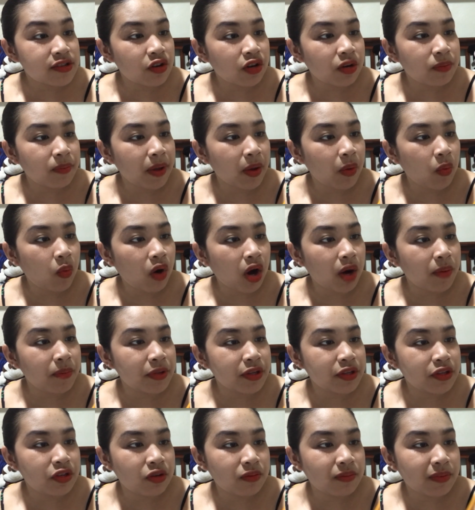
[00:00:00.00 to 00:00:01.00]
or by warm
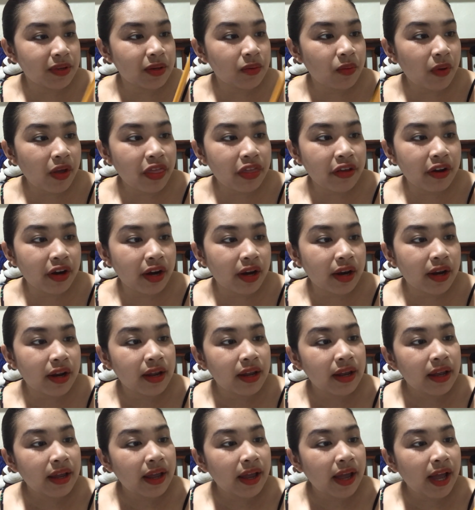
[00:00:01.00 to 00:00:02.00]
and humid weather.
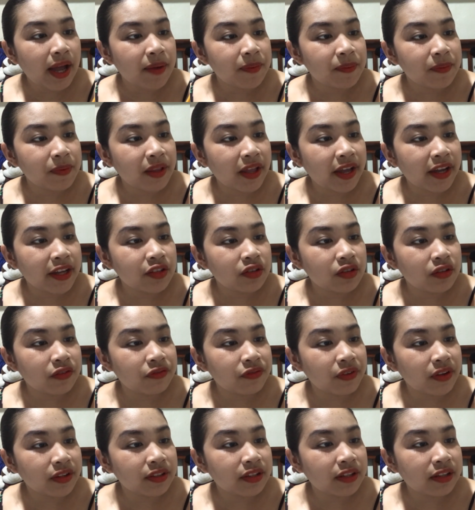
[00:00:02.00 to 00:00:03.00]
Apply to
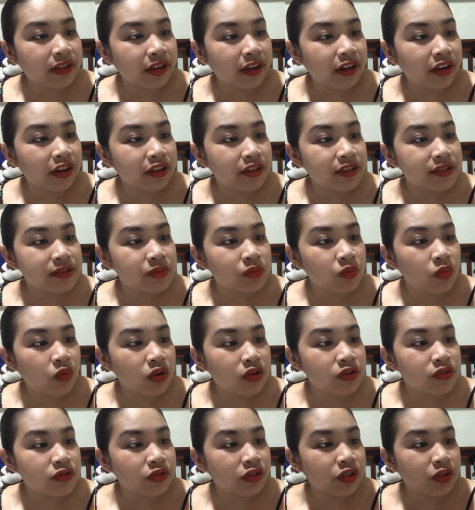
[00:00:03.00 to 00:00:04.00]
affected areas
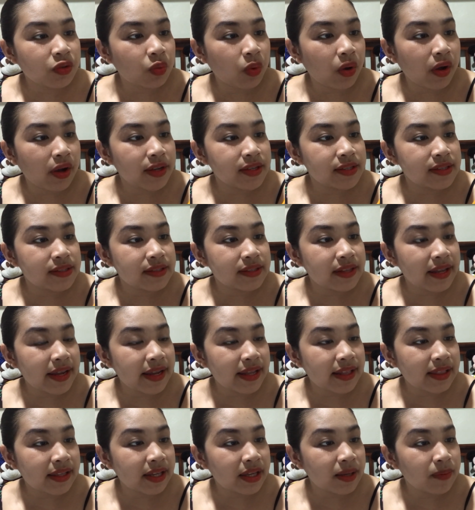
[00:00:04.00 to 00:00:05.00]
once or twice
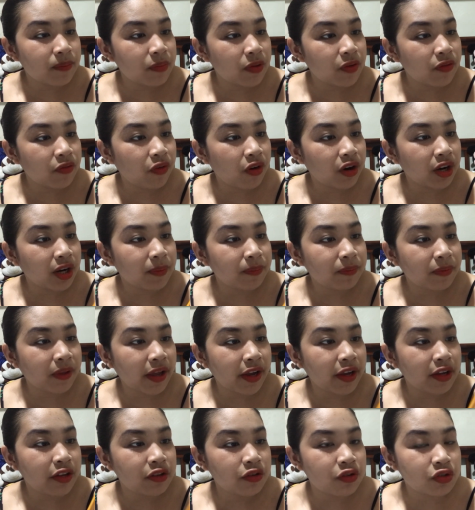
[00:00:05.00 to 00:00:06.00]
daily before
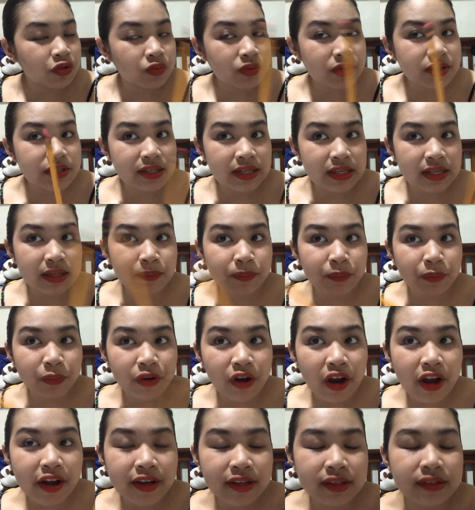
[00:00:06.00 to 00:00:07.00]
applying usual skin
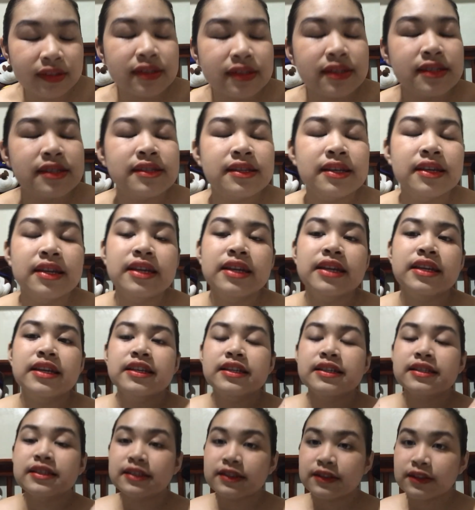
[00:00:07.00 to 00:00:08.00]
products.
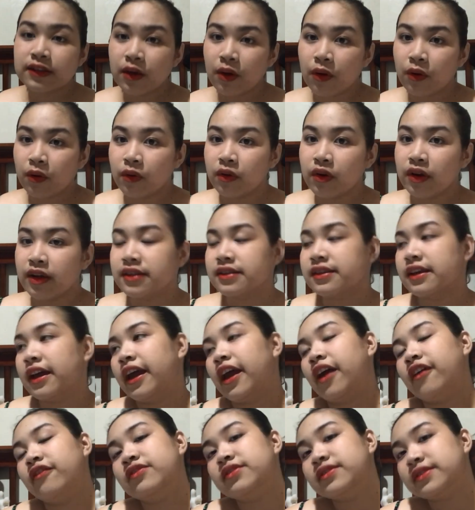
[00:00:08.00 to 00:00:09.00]
So, as I
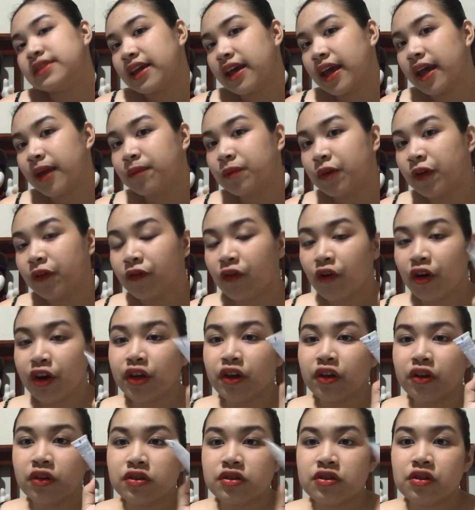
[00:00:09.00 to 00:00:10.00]
have said, before you
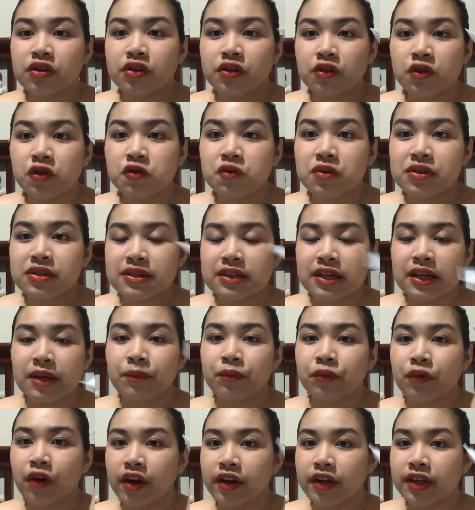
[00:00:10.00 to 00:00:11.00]
use your usual skin
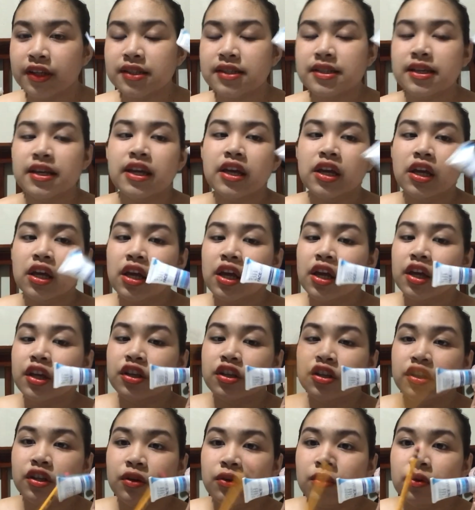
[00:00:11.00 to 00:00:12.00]
product,
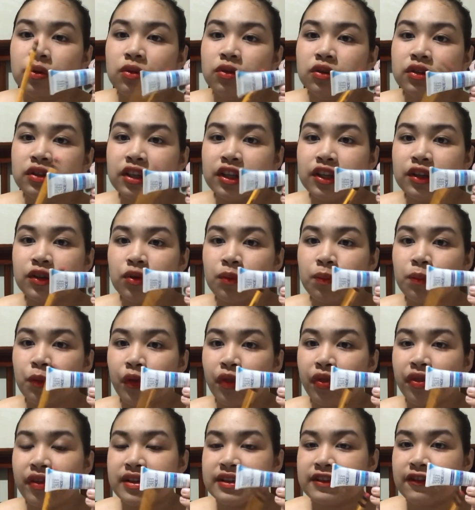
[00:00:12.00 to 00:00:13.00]
you need to
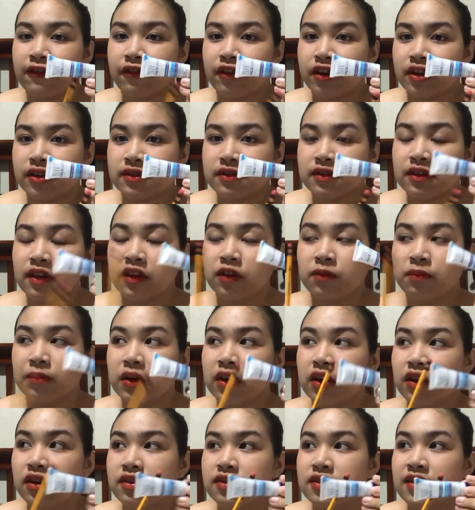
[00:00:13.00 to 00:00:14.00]
put this first,
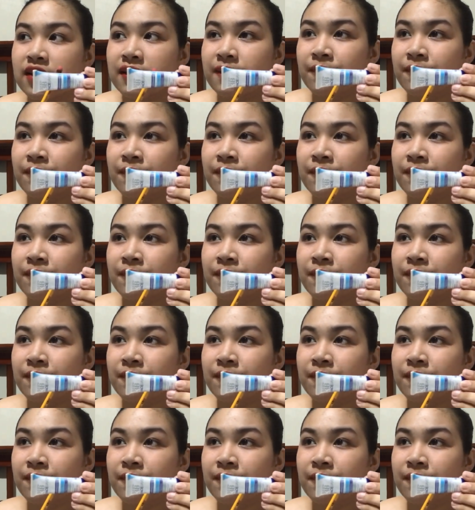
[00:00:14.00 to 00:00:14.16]
because